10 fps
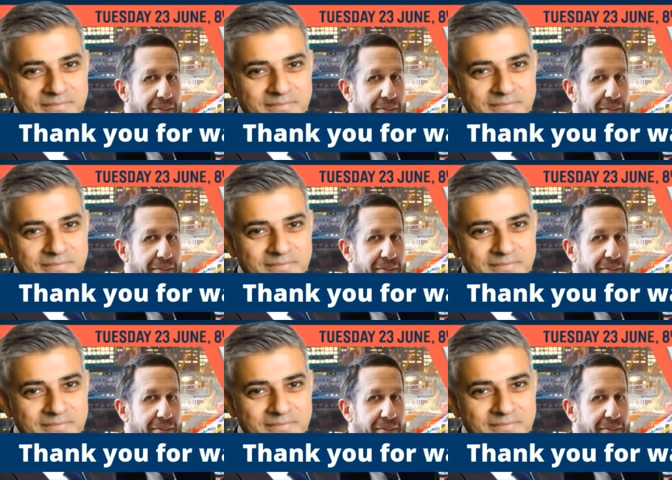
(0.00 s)

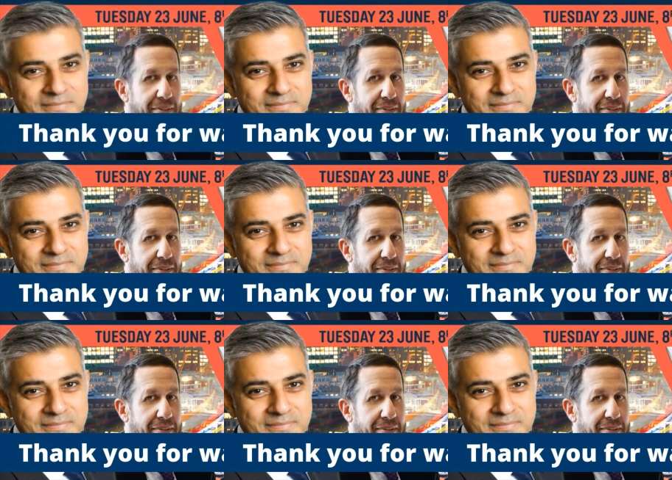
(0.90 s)

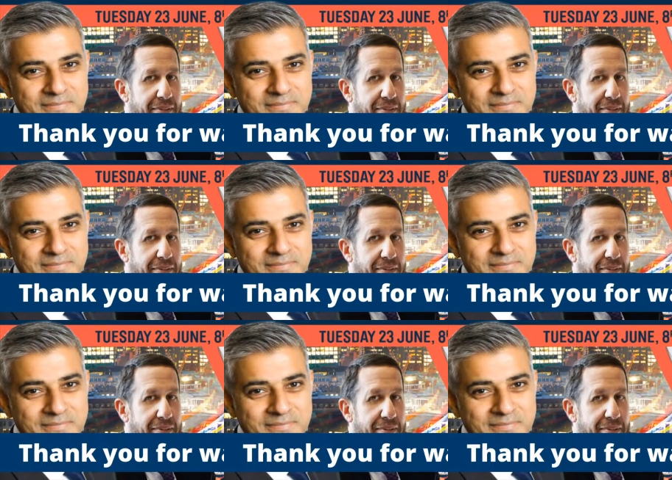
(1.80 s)

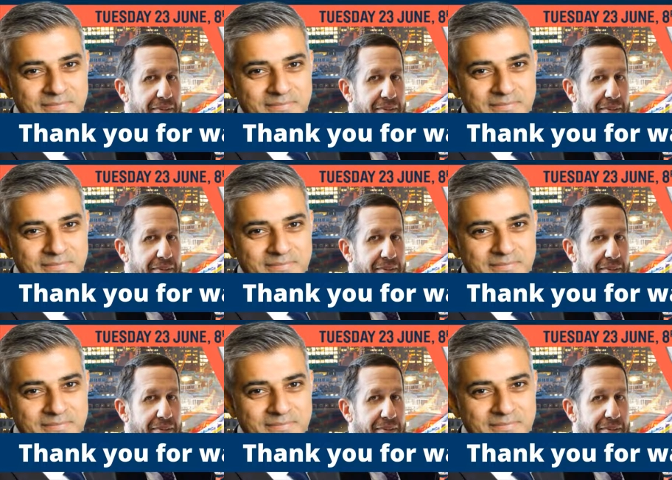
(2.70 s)

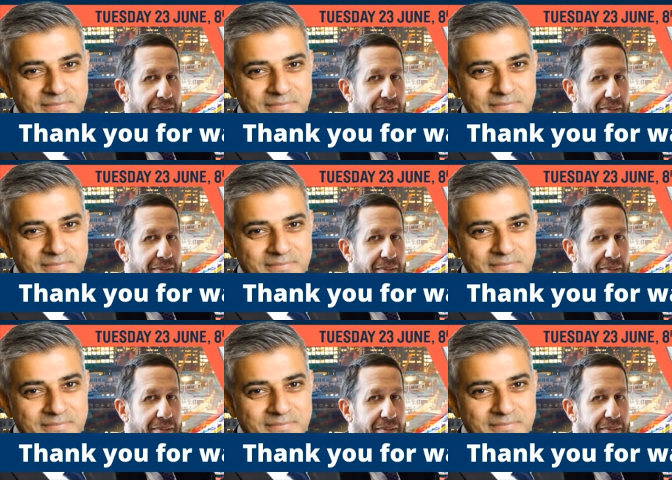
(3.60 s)
Nothing is said.